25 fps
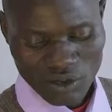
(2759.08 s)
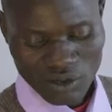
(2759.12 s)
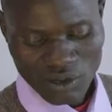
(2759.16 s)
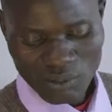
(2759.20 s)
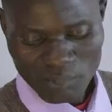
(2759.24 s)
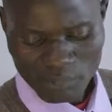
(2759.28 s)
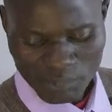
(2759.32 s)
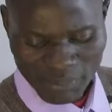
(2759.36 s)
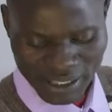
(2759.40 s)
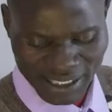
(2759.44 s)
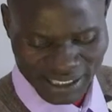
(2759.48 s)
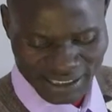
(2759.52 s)

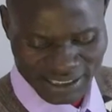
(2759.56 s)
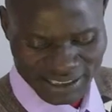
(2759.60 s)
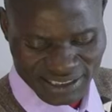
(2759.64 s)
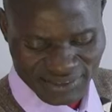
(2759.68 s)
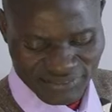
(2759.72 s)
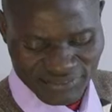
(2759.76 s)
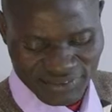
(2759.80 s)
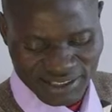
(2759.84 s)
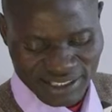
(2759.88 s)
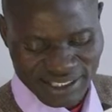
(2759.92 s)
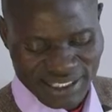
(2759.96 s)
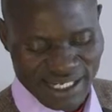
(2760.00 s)

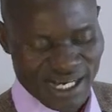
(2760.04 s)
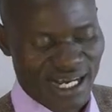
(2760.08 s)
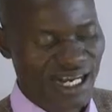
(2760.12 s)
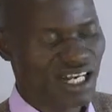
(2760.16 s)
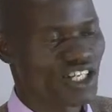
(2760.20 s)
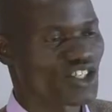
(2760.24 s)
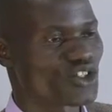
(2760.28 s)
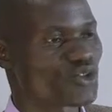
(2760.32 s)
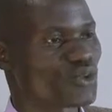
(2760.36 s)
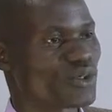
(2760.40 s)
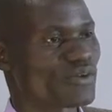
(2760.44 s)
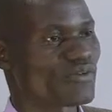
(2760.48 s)
Comparatively,
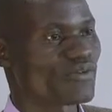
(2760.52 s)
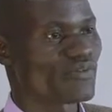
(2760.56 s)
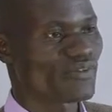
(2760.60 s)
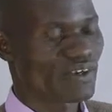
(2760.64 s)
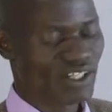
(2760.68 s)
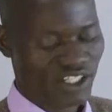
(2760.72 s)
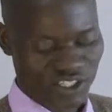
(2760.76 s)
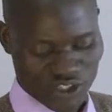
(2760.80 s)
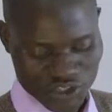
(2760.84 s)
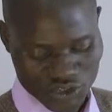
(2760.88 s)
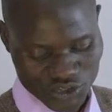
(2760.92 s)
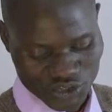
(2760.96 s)
as we
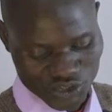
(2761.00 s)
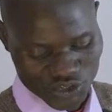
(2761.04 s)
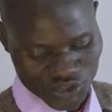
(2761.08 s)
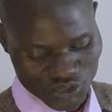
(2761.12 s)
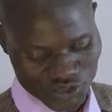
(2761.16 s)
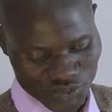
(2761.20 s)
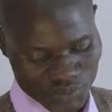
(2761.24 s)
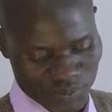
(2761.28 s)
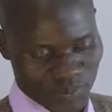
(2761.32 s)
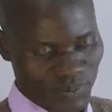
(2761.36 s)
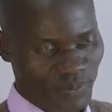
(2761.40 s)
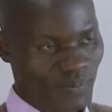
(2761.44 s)

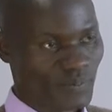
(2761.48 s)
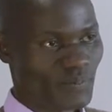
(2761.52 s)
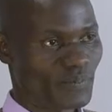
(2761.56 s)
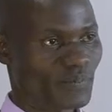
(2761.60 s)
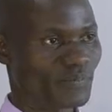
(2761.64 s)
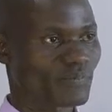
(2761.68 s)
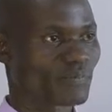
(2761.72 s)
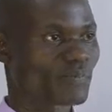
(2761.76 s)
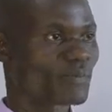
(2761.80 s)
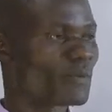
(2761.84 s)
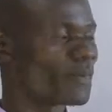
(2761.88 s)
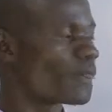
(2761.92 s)
finish,
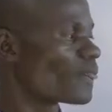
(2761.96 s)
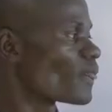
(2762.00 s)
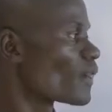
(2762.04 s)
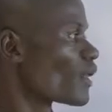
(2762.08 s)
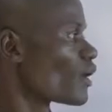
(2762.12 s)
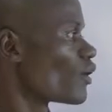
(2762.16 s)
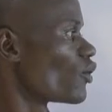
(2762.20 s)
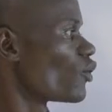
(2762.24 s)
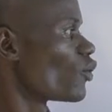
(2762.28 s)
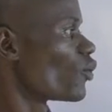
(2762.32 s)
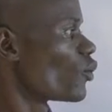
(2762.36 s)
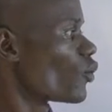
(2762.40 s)

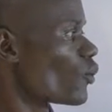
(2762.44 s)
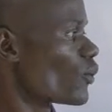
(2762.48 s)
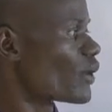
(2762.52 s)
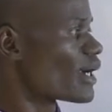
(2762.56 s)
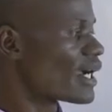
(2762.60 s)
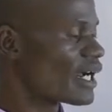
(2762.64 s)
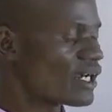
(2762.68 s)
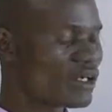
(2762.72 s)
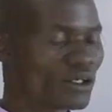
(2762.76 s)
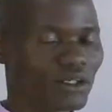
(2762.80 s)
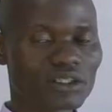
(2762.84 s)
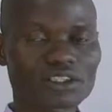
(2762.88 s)

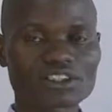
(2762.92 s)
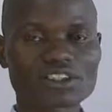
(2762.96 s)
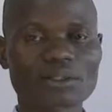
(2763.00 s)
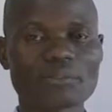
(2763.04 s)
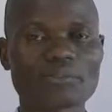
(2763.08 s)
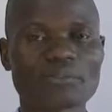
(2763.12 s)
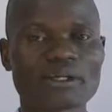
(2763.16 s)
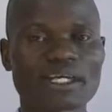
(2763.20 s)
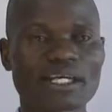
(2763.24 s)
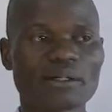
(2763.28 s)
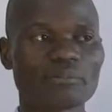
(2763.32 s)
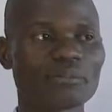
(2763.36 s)
we can
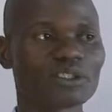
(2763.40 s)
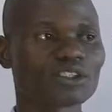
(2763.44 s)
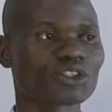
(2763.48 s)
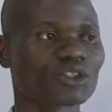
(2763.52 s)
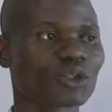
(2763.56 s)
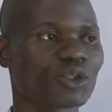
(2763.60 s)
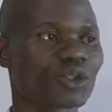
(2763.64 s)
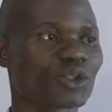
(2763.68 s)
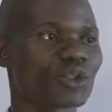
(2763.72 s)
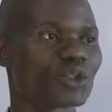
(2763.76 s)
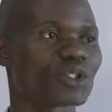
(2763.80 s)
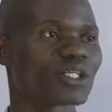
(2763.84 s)
also be able
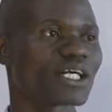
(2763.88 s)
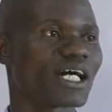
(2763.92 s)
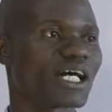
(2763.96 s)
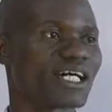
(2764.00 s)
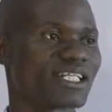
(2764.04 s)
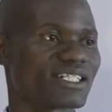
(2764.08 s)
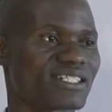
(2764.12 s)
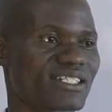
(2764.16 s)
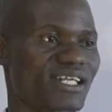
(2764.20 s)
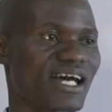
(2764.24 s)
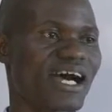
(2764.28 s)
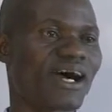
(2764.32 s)
to look
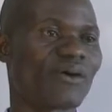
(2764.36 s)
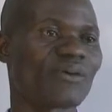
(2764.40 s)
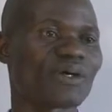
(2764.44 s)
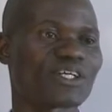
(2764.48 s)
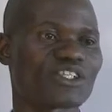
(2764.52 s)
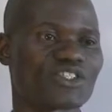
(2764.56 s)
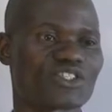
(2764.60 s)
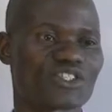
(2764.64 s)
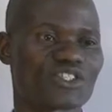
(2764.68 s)
at our